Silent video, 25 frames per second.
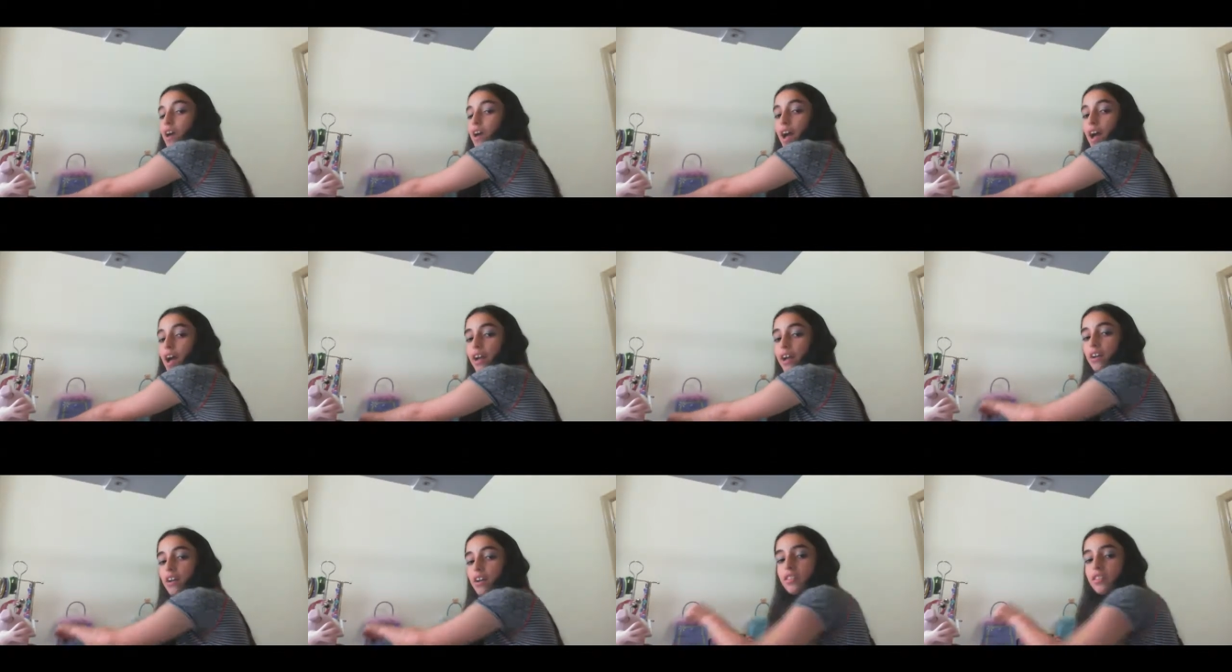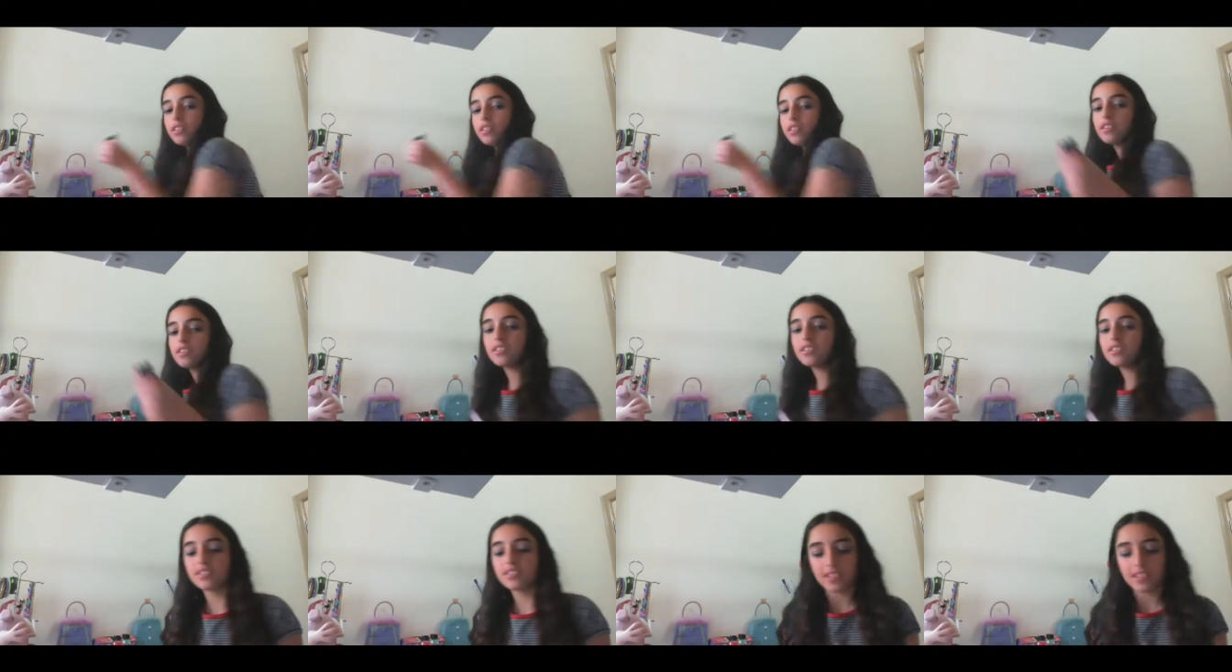I got
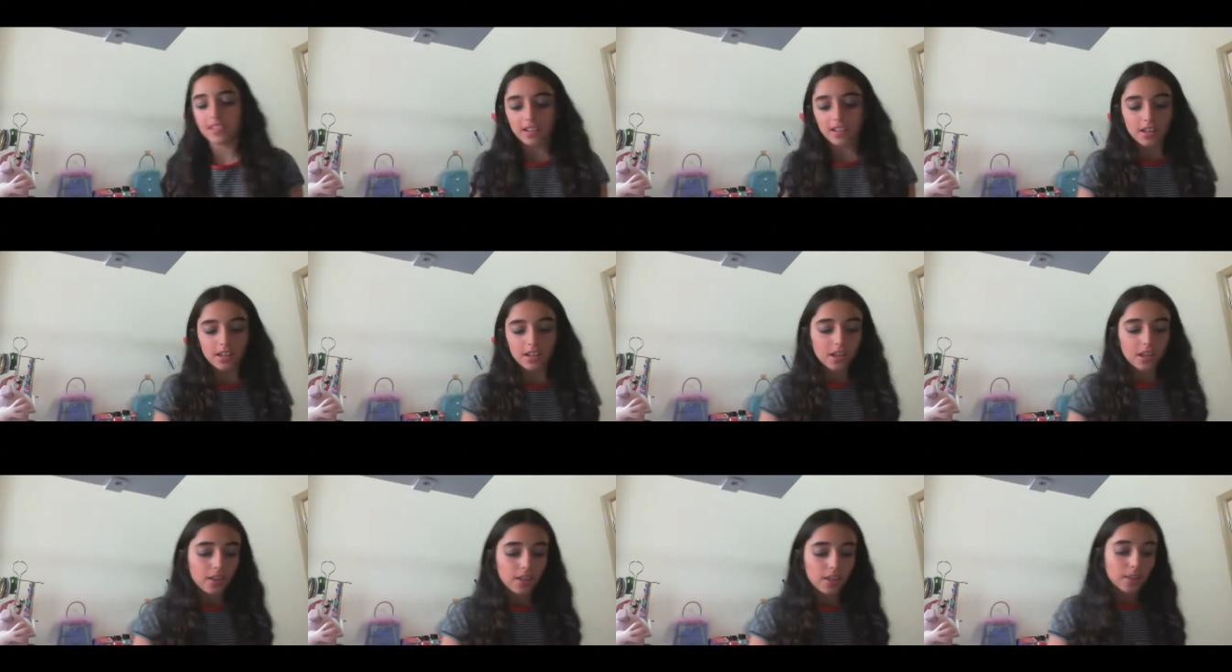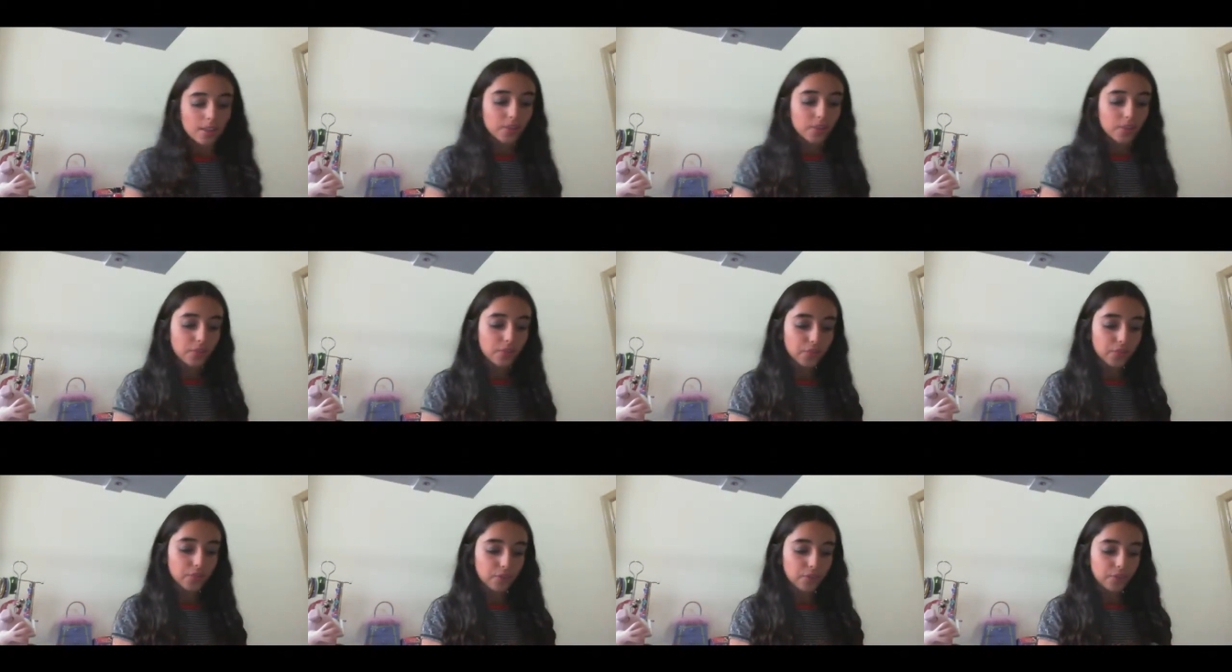these
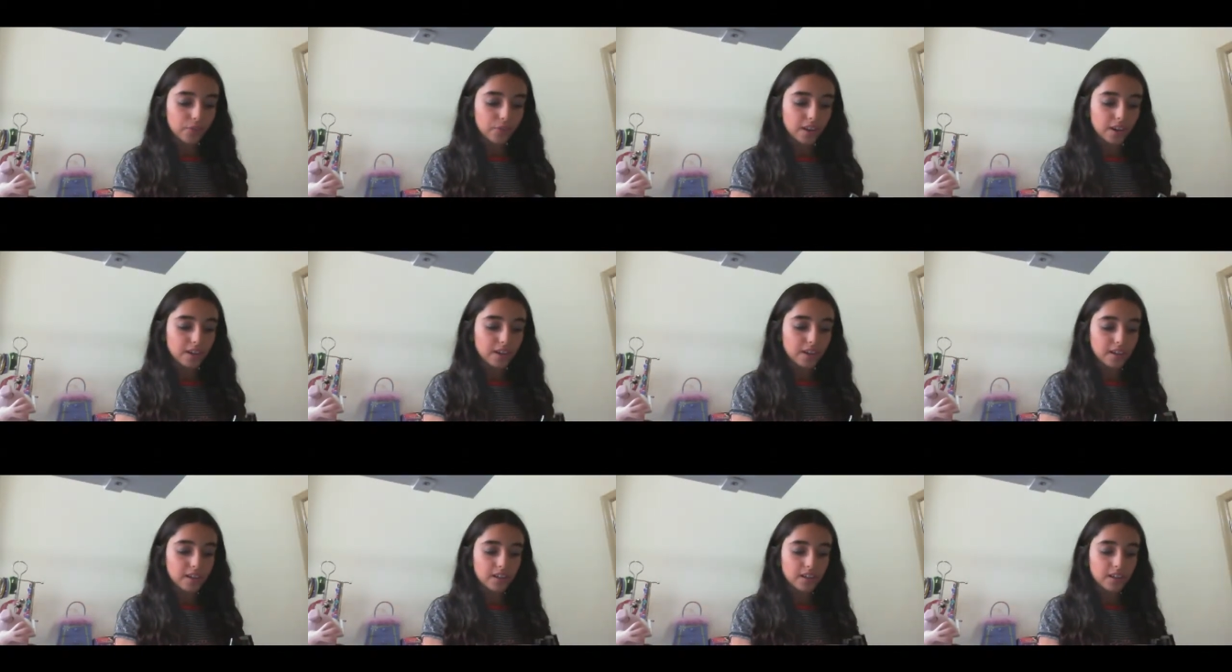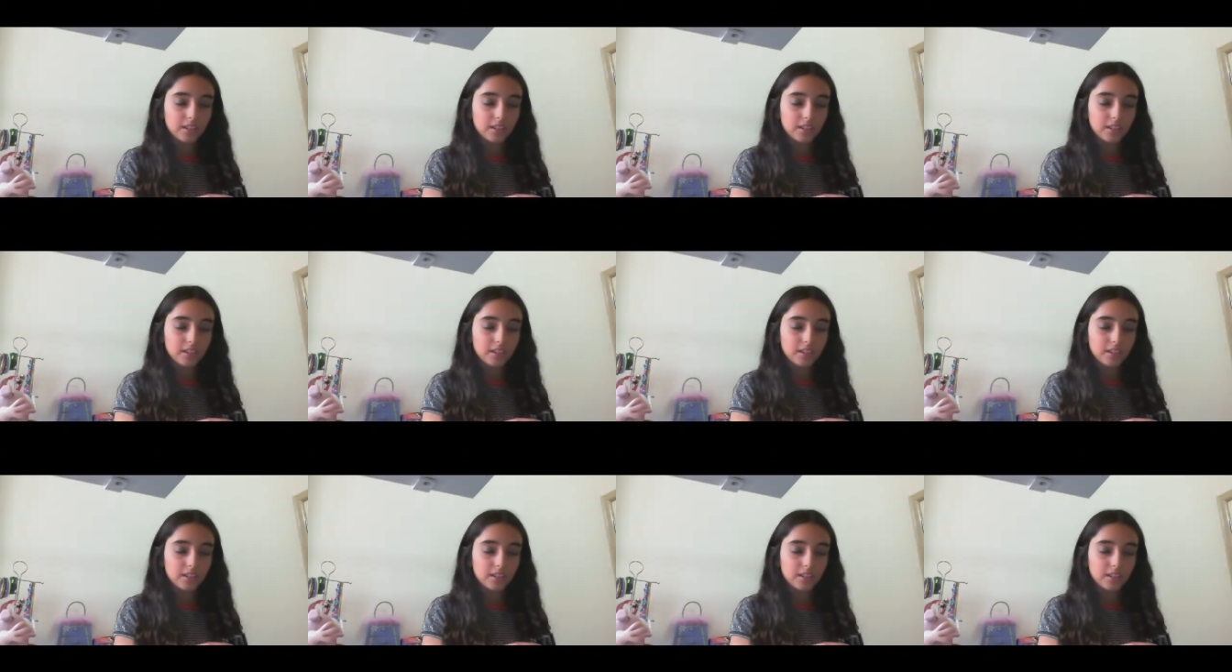three